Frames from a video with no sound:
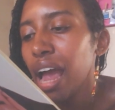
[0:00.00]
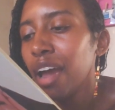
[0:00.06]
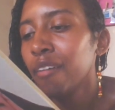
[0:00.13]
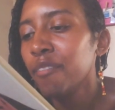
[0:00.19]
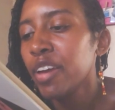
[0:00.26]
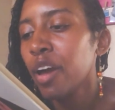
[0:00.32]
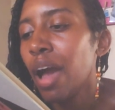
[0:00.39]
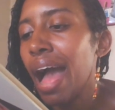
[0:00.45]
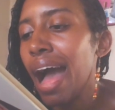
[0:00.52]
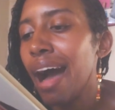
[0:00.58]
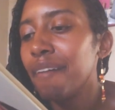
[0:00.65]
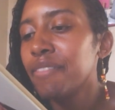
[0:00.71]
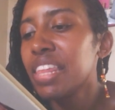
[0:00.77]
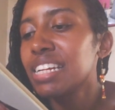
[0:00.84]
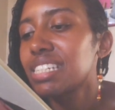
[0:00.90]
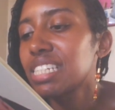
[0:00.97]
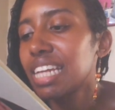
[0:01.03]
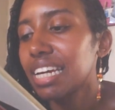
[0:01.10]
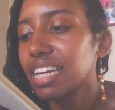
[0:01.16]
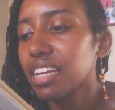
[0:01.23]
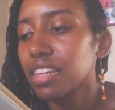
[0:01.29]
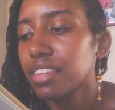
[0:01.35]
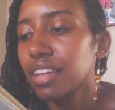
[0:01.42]
If you have the
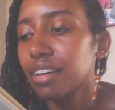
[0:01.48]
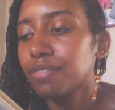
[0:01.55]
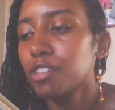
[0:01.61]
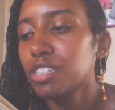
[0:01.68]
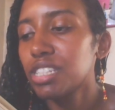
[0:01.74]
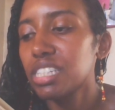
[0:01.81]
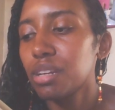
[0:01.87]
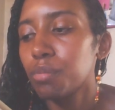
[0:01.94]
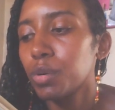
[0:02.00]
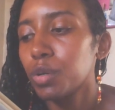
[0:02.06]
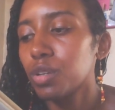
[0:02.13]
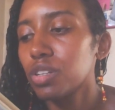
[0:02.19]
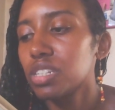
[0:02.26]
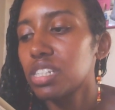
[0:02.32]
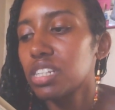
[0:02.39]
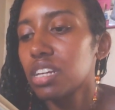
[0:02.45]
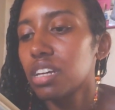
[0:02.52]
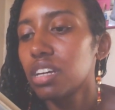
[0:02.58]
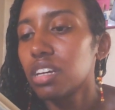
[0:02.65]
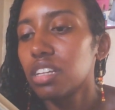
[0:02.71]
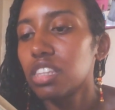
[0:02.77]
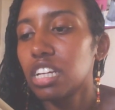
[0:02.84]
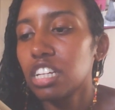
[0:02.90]
second level symbols,
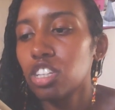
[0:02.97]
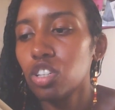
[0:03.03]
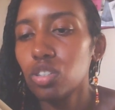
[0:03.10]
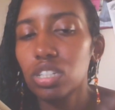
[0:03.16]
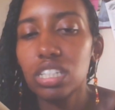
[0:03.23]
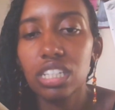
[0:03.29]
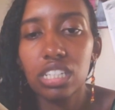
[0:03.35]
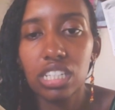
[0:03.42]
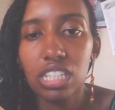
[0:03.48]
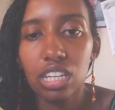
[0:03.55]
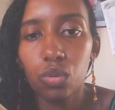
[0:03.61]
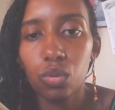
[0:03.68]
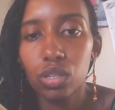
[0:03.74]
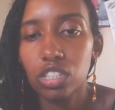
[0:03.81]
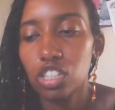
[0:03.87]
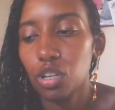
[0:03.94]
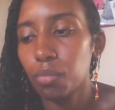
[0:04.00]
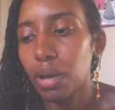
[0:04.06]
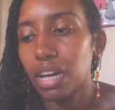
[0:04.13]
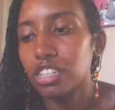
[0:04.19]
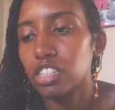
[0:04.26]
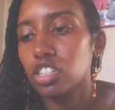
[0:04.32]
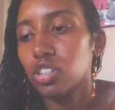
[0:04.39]
then use the sequence your
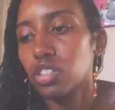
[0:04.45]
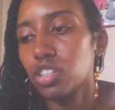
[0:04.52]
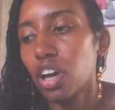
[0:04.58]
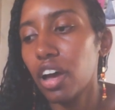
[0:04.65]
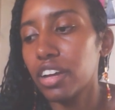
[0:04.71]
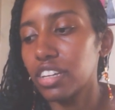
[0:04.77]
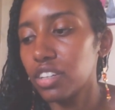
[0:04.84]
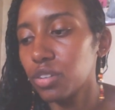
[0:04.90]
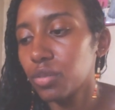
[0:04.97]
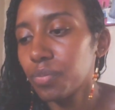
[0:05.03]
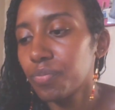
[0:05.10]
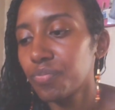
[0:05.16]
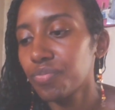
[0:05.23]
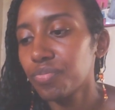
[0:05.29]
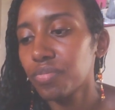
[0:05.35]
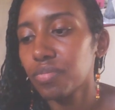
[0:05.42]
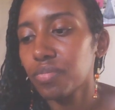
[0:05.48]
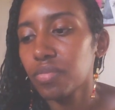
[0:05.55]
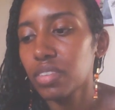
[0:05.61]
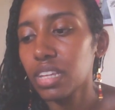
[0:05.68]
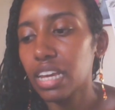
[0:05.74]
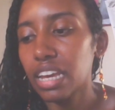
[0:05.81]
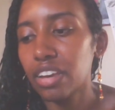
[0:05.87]
master taught you.
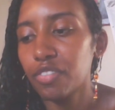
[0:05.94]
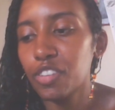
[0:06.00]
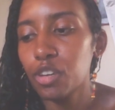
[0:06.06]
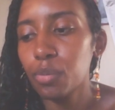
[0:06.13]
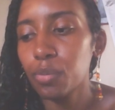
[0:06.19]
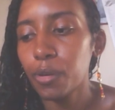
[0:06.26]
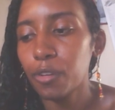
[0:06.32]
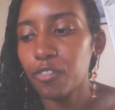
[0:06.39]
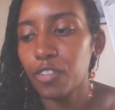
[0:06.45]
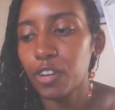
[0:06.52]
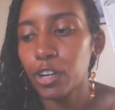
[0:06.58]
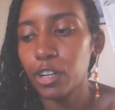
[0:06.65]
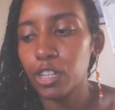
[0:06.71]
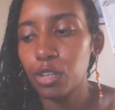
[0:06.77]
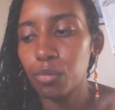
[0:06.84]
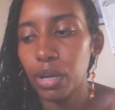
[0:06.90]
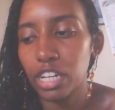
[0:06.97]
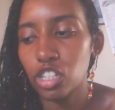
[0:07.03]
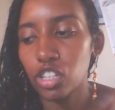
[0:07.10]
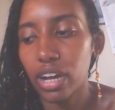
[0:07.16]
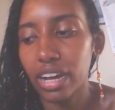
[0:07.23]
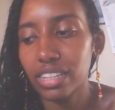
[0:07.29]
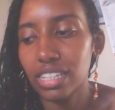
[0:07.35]
If you prefer, you may
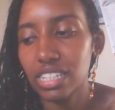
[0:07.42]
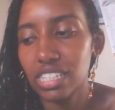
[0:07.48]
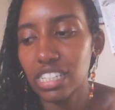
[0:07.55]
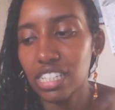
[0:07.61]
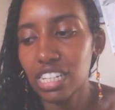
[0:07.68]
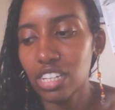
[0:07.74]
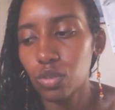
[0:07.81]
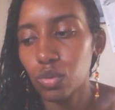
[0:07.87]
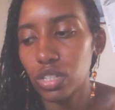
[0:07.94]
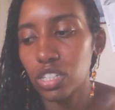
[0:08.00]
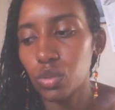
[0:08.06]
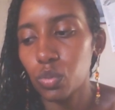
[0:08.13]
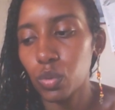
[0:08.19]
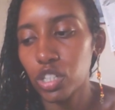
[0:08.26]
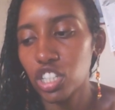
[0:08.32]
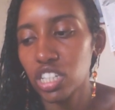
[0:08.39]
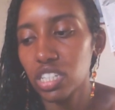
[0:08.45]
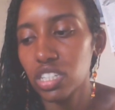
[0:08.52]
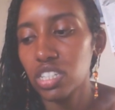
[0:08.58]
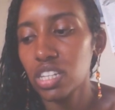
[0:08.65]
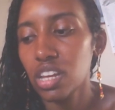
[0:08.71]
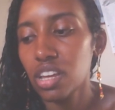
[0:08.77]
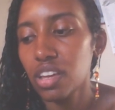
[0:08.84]
try this sequence, which
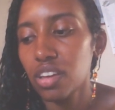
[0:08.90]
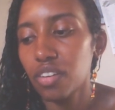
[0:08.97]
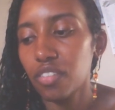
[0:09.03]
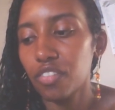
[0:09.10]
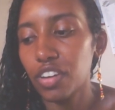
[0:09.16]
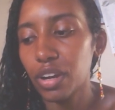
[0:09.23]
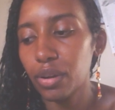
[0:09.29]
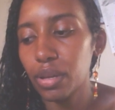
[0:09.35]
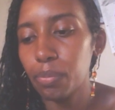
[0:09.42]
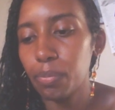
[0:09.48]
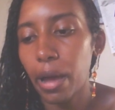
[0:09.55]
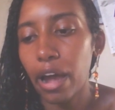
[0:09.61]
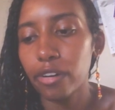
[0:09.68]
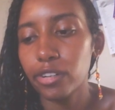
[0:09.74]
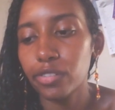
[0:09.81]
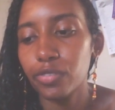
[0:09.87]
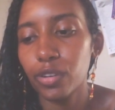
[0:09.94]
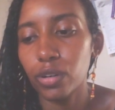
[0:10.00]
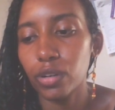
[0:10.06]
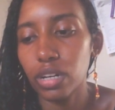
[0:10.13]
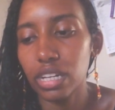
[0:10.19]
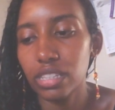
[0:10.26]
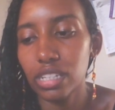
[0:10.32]
is very
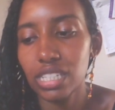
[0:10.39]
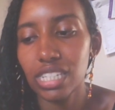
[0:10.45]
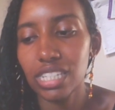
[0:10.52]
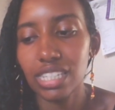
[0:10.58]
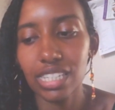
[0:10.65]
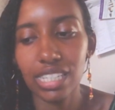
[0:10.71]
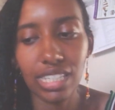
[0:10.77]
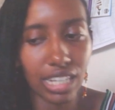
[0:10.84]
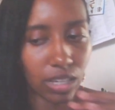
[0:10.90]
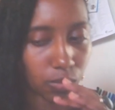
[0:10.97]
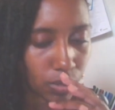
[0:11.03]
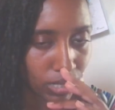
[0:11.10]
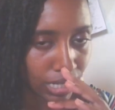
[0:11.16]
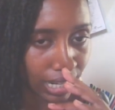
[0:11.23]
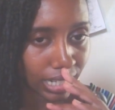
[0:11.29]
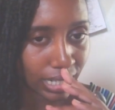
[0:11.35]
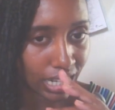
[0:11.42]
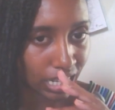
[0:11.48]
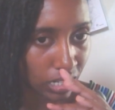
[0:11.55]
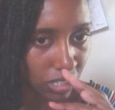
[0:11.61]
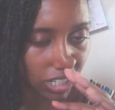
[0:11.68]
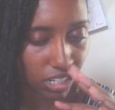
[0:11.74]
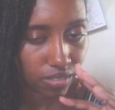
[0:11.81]
powerful, and this is the sequence I
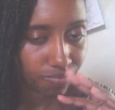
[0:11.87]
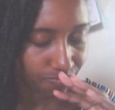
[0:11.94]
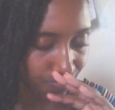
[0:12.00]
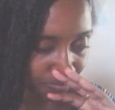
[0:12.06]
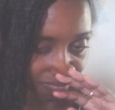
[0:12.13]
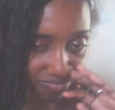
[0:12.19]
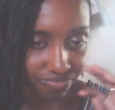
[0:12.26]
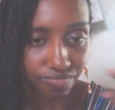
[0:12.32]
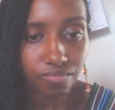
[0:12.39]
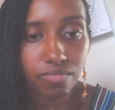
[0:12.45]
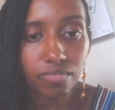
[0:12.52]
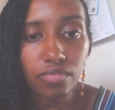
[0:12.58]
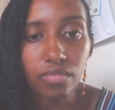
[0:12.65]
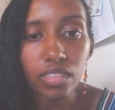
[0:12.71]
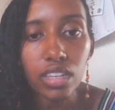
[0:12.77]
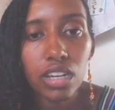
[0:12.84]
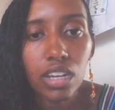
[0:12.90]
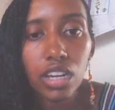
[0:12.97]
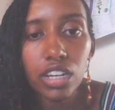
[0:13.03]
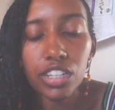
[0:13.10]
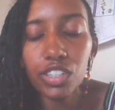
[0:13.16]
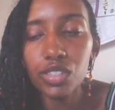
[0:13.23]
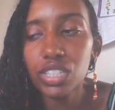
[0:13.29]
teach.
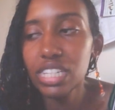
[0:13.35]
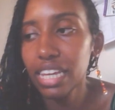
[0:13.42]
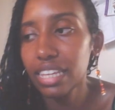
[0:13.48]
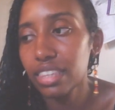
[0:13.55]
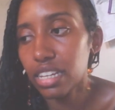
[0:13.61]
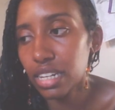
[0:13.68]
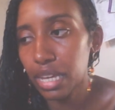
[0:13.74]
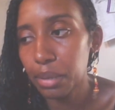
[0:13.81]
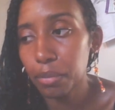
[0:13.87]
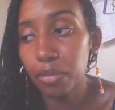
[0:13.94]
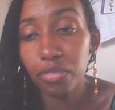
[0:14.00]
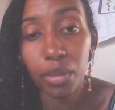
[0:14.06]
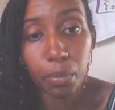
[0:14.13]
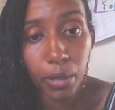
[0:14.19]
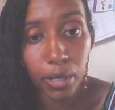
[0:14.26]
You say the name of the